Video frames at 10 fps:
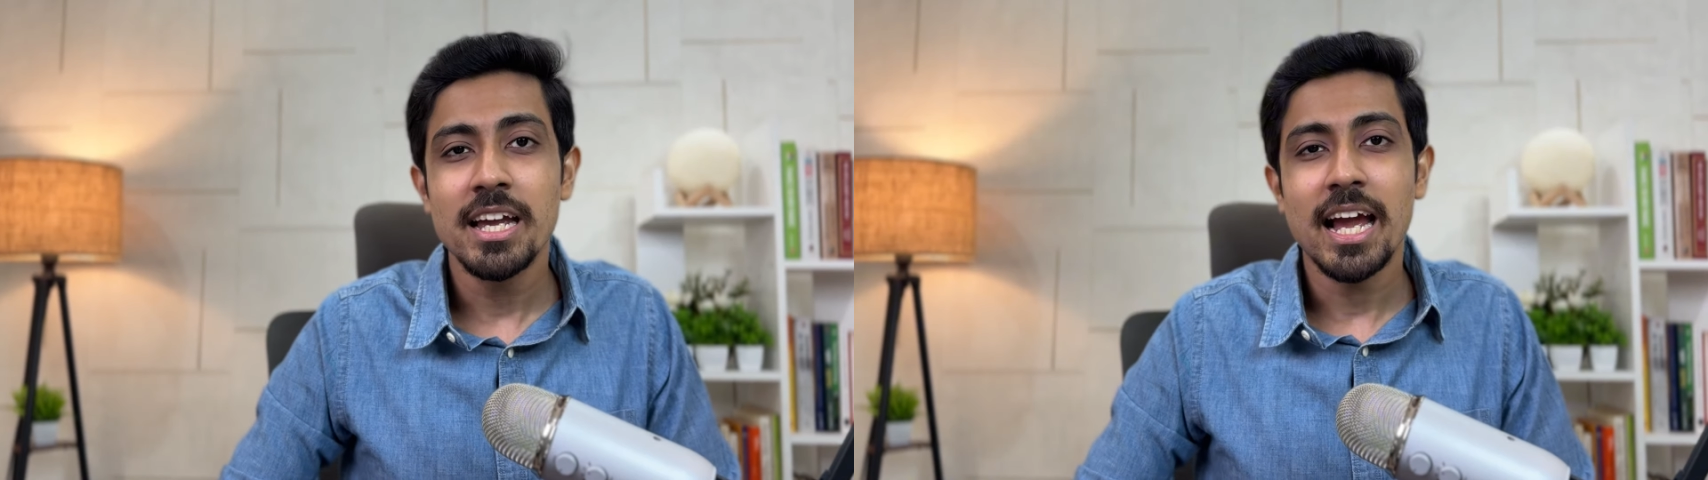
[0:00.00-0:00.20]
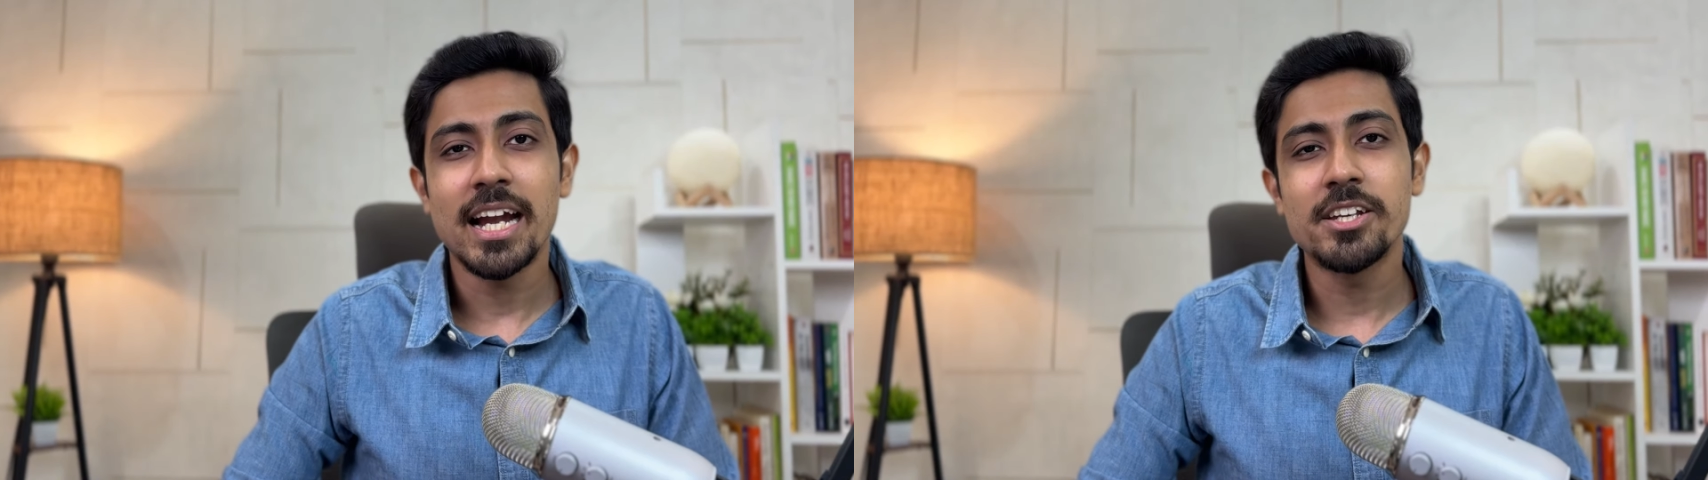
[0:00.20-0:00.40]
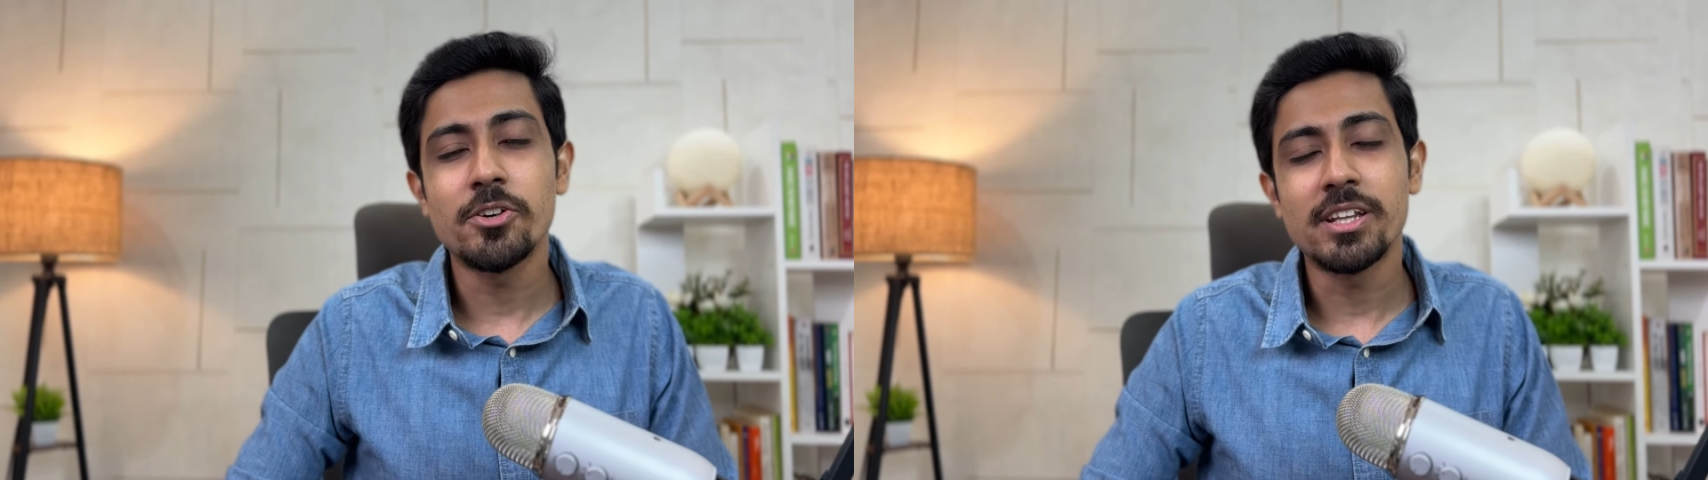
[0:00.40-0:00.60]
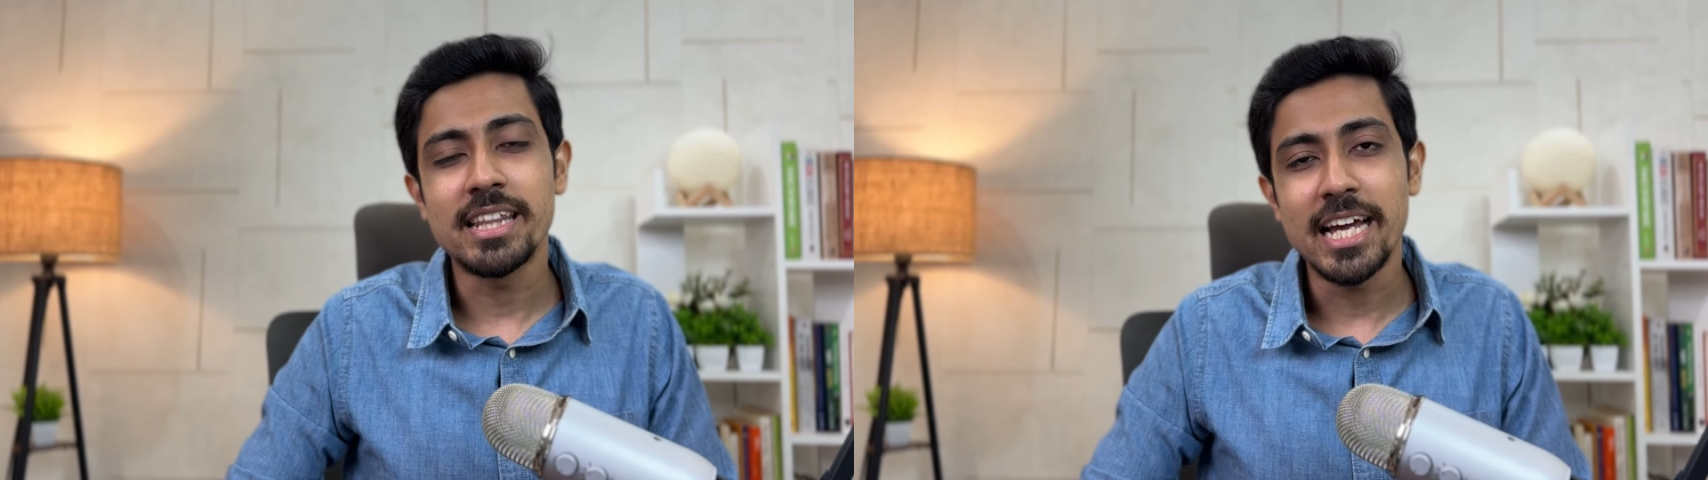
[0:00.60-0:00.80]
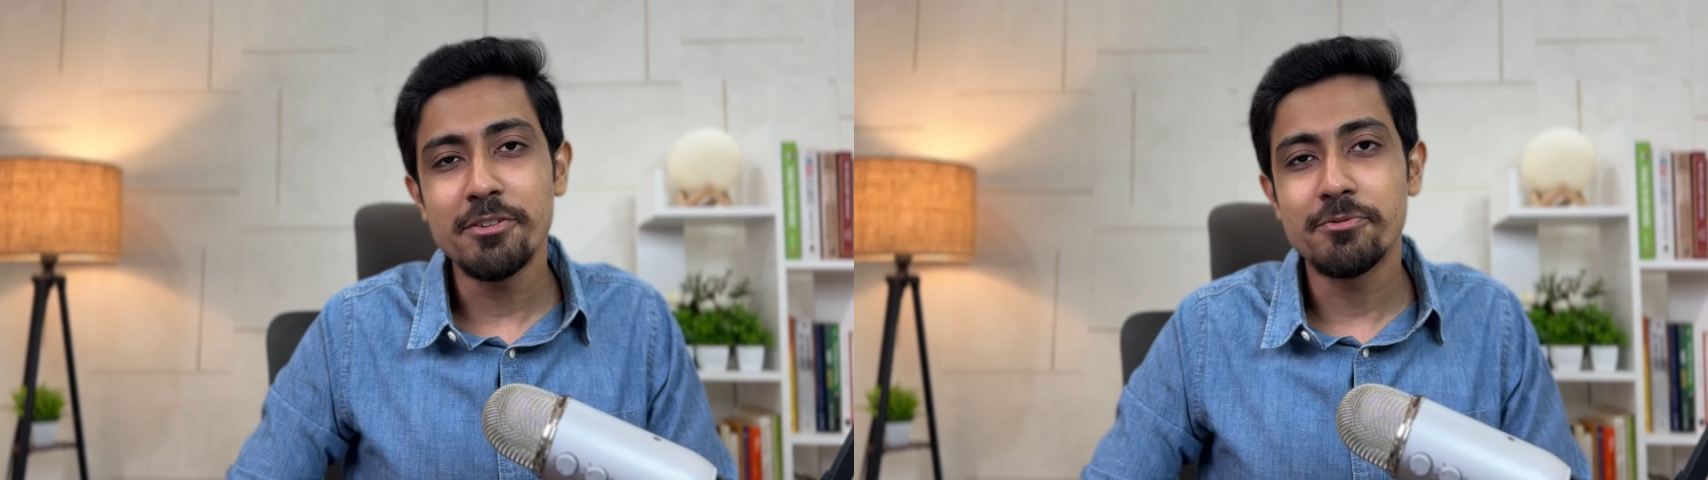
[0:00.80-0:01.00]
and your
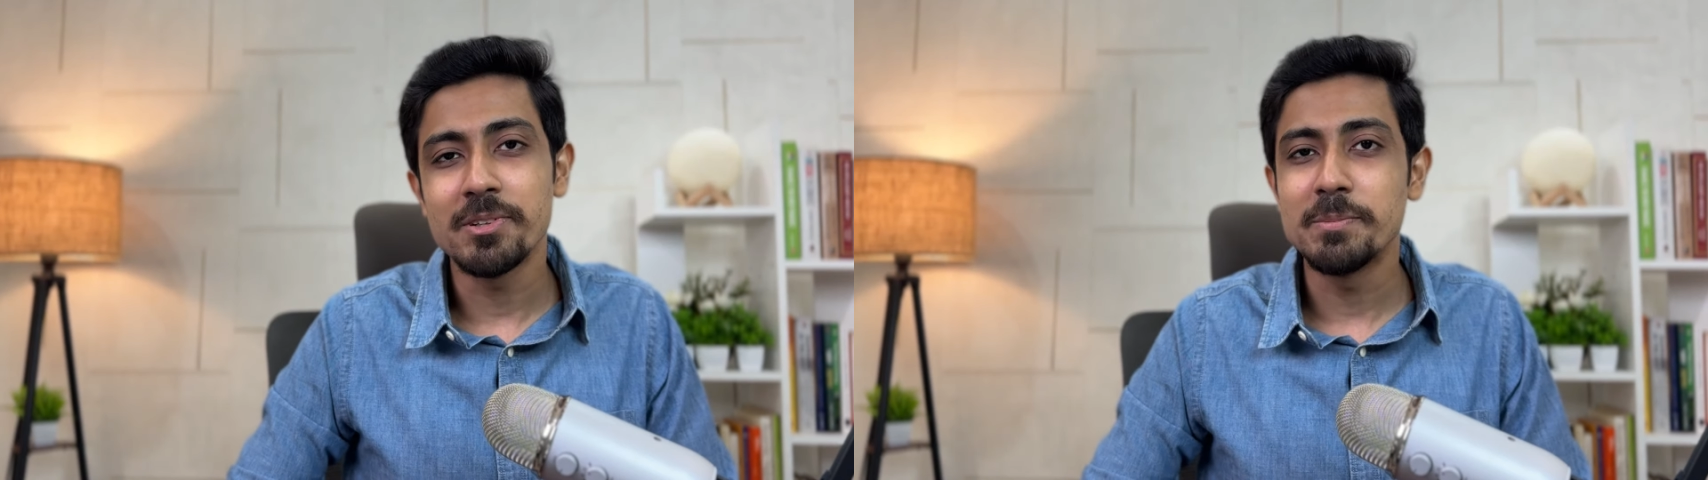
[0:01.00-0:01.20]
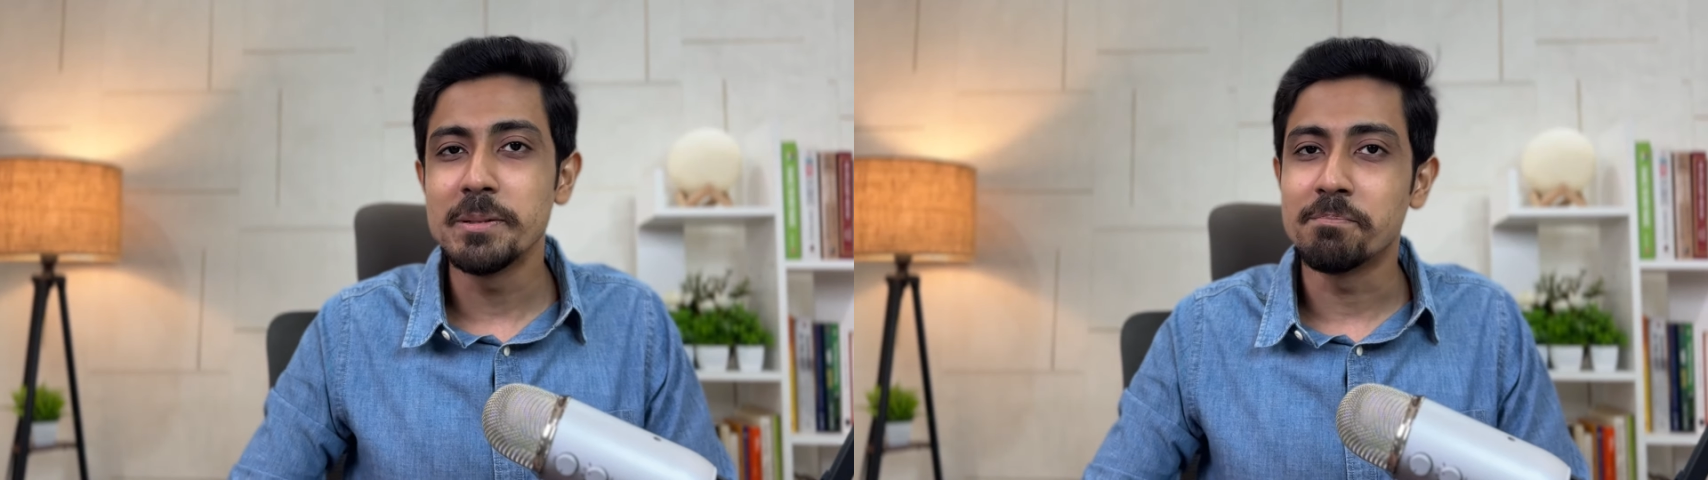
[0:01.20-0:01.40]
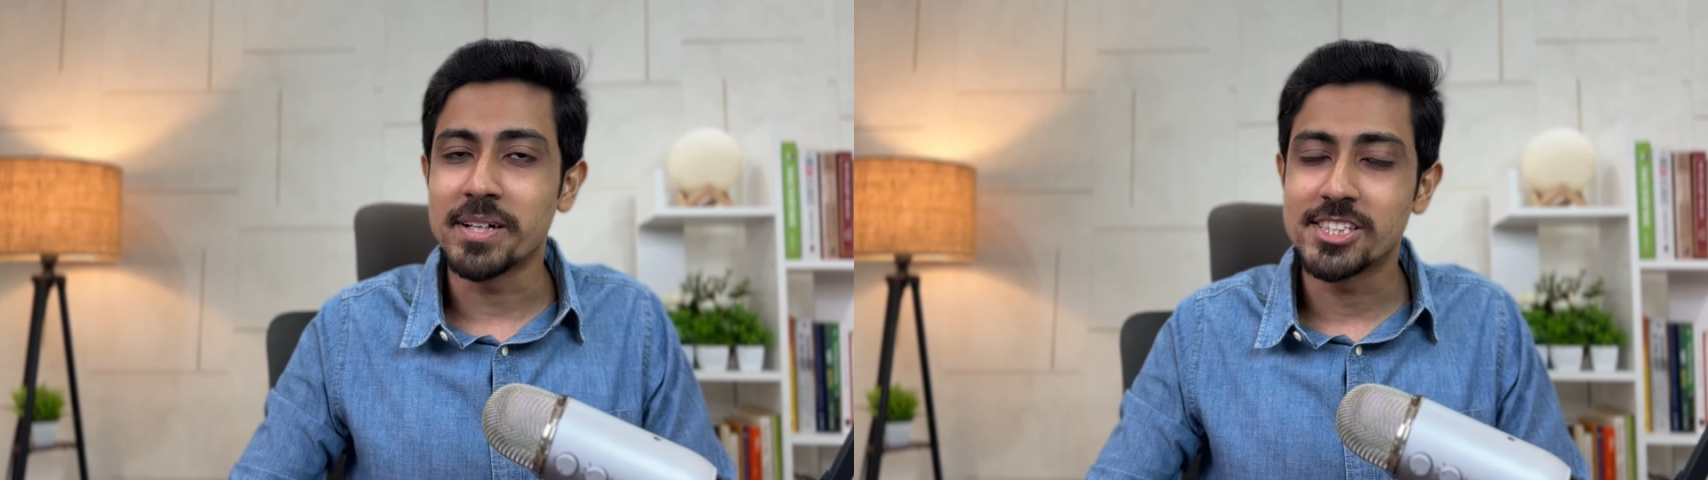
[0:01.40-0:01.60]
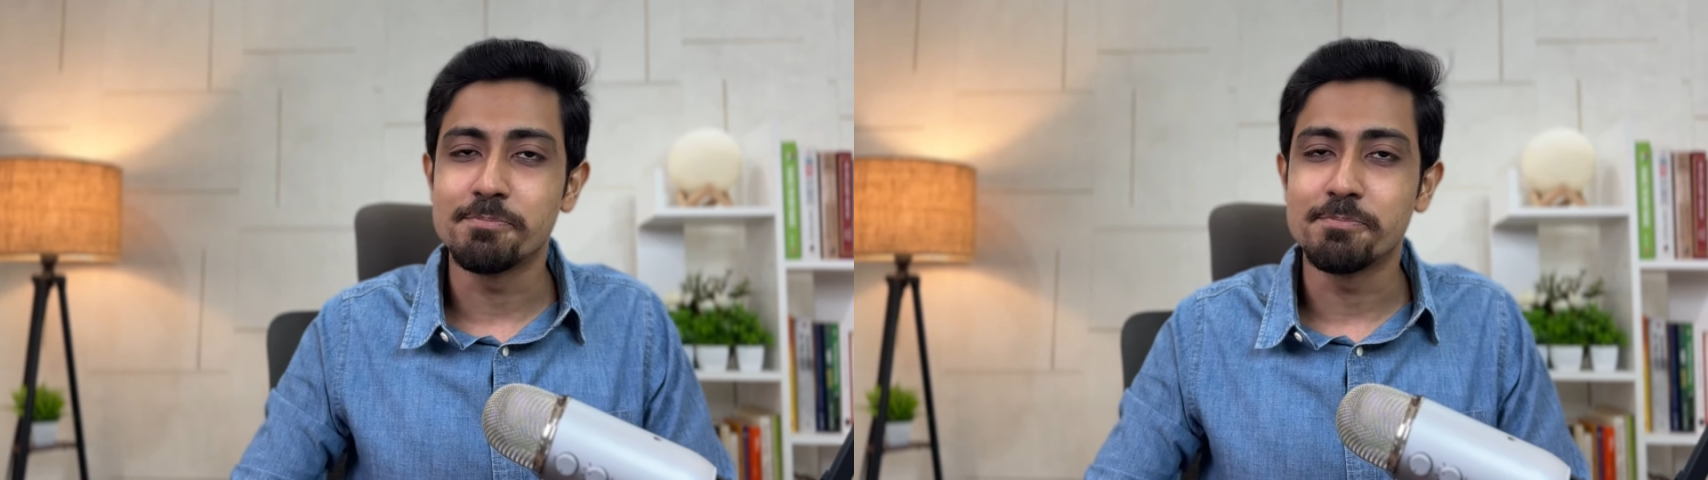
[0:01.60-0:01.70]
life will be much